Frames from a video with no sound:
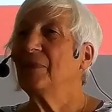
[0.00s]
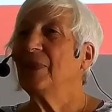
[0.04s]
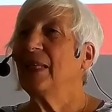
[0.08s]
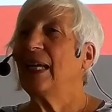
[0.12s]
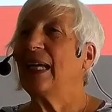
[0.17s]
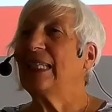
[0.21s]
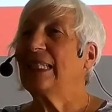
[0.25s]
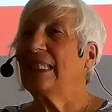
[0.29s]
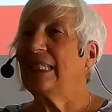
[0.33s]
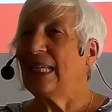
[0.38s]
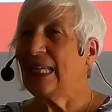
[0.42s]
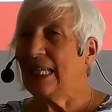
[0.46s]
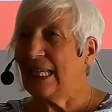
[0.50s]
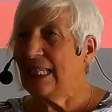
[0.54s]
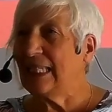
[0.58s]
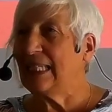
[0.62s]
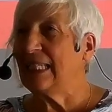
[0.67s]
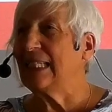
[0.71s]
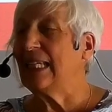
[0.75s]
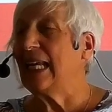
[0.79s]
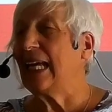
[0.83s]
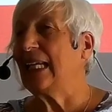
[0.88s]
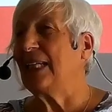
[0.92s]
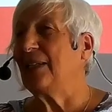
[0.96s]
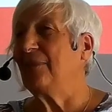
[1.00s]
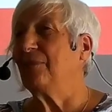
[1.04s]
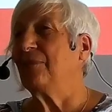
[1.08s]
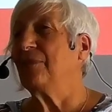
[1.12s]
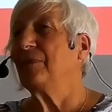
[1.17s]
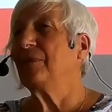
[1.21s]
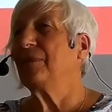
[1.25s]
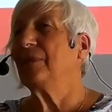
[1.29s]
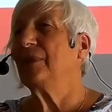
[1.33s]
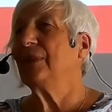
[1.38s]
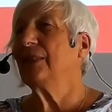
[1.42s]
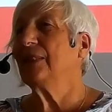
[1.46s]
And to his name
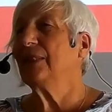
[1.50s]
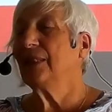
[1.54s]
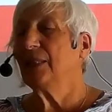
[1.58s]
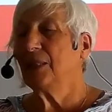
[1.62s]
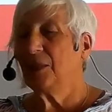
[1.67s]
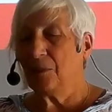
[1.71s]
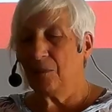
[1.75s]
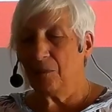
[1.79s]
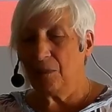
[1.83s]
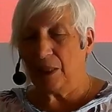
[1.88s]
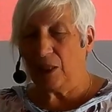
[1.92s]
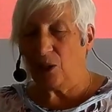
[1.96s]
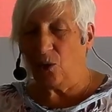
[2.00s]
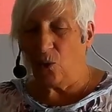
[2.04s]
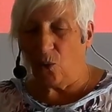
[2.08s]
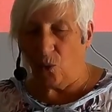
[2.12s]
be